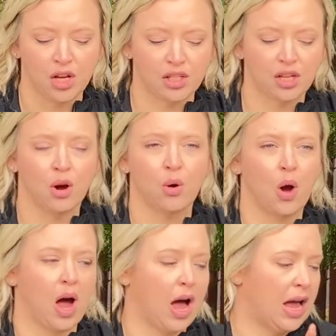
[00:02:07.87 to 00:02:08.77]

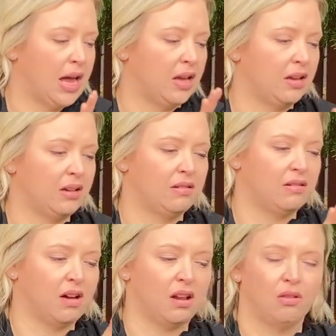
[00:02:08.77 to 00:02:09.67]
So I
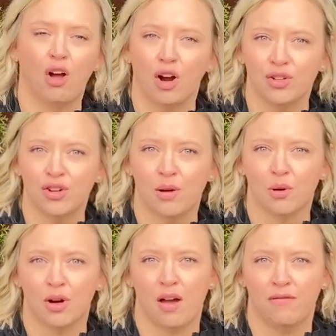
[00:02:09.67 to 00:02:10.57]
got a large
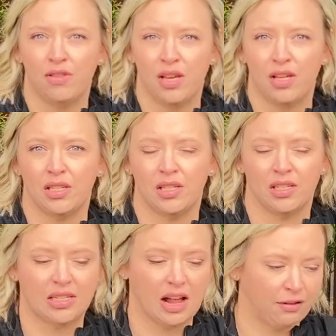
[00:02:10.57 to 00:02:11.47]
number of these
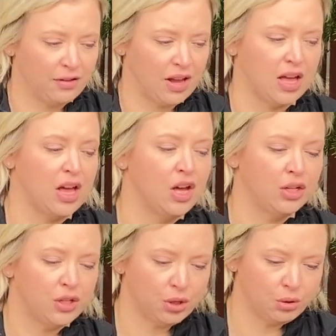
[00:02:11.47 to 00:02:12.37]
salvia
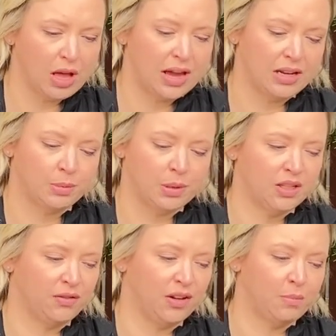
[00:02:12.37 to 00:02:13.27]
to line a
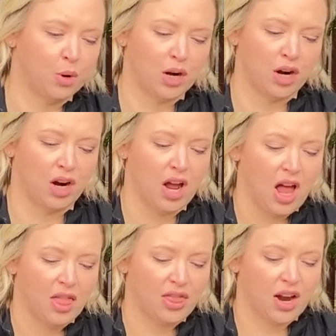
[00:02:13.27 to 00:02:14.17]
specific border.
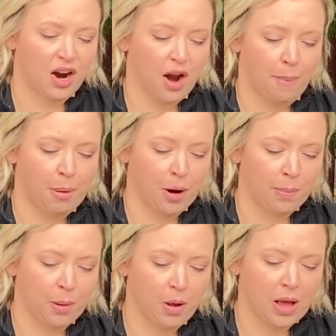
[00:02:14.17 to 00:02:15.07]
They're a
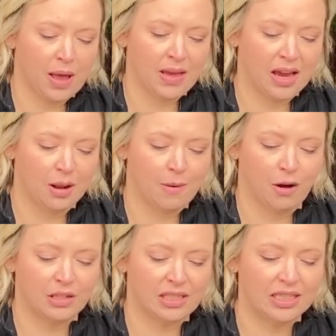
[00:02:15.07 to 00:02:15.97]
purple and they get
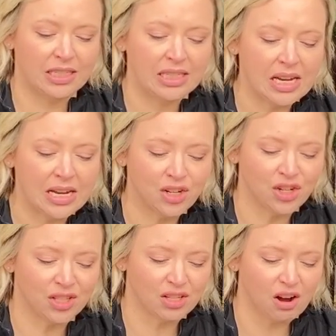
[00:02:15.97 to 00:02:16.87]
about 16
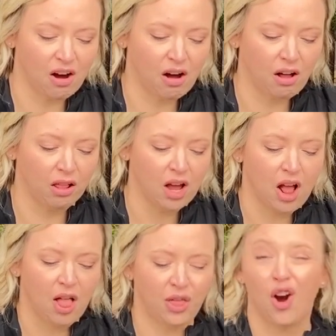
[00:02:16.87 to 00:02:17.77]
inches tall.
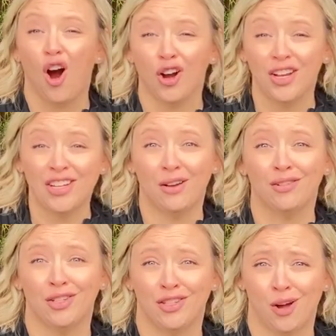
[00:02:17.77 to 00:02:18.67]
They're hardy down
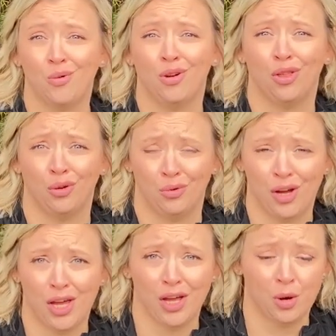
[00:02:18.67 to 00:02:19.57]
to zone
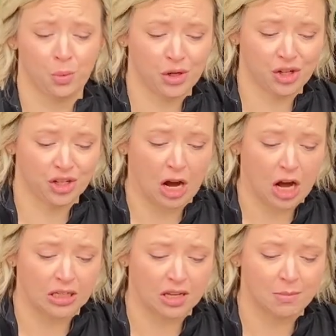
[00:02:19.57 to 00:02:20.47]
3, which is
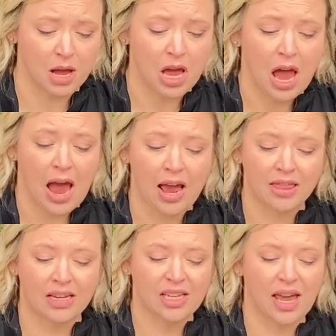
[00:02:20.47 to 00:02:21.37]
awesome. And
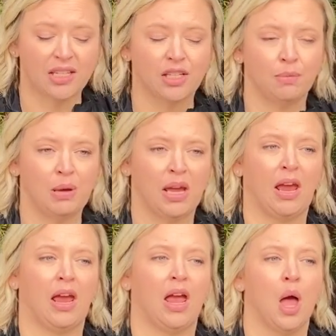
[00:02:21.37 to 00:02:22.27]
they tend to
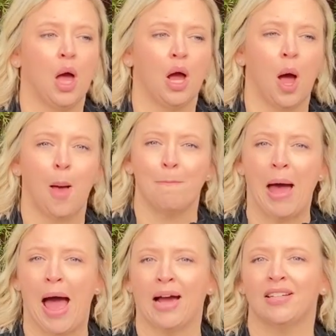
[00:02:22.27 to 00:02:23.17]
be
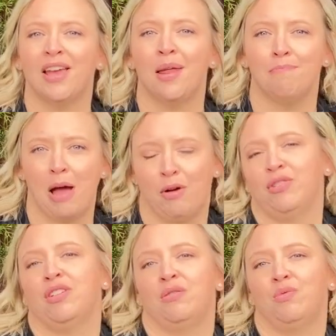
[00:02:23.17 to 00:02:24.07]
compact and
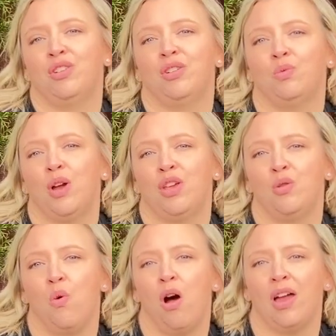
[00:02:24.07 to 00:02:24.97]
mounded, which is what
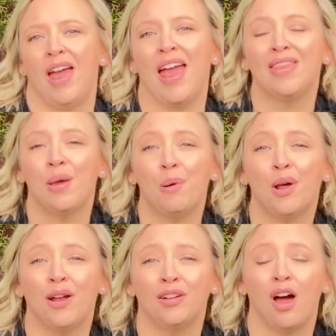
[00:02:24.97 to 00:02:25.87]
you want. And they
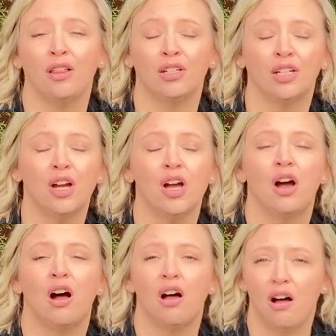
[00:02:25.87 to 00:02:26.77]
put on color
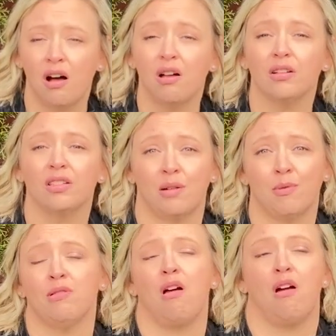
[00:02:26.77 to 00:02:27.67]
all
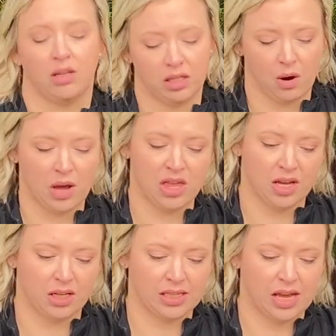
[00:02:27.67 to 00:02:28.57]
summer long. So I
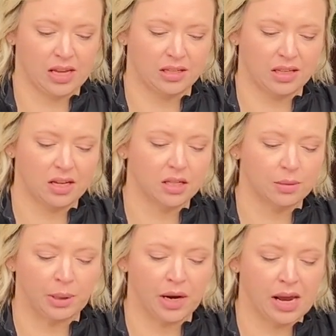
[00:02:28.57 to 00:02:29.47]
think it says late
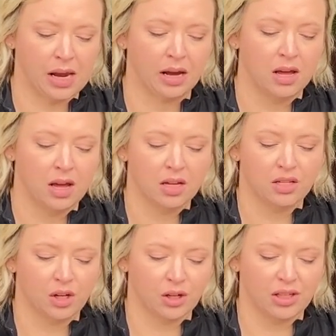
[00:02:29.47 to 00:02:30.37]
spring
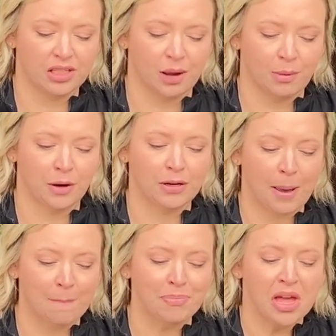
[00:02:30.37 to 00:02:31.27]
to early summer.
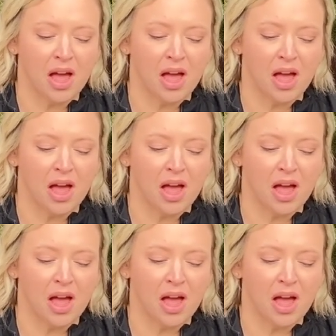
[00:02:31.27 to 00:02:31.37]
Yep.